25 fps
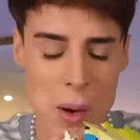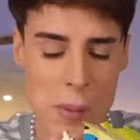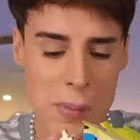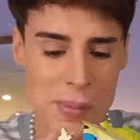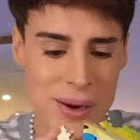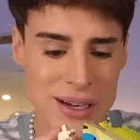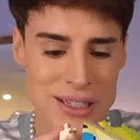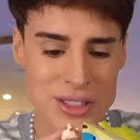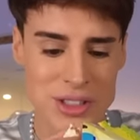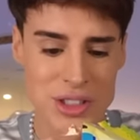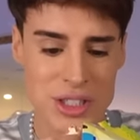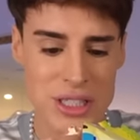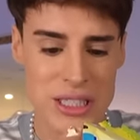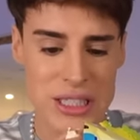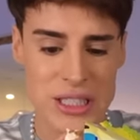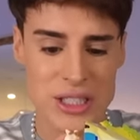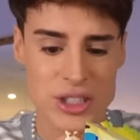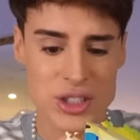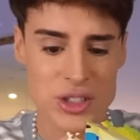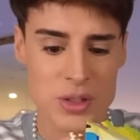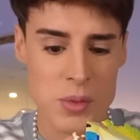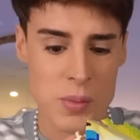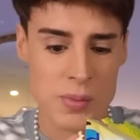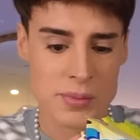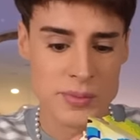Patch
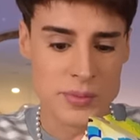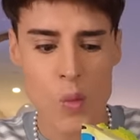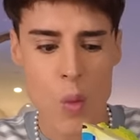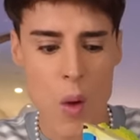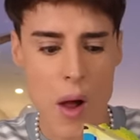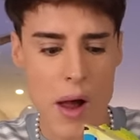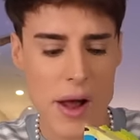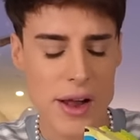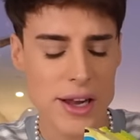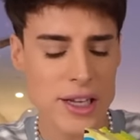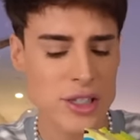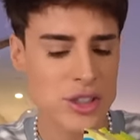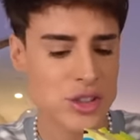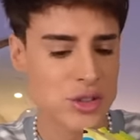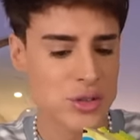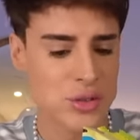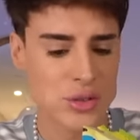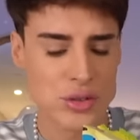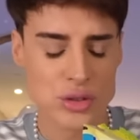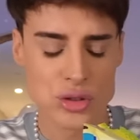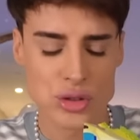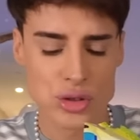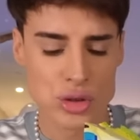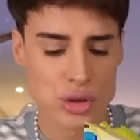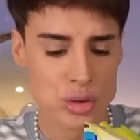Kids. It's
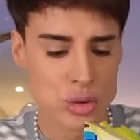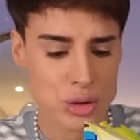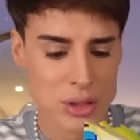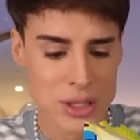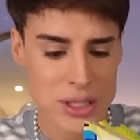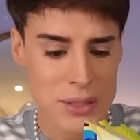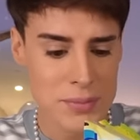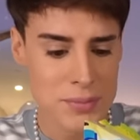truly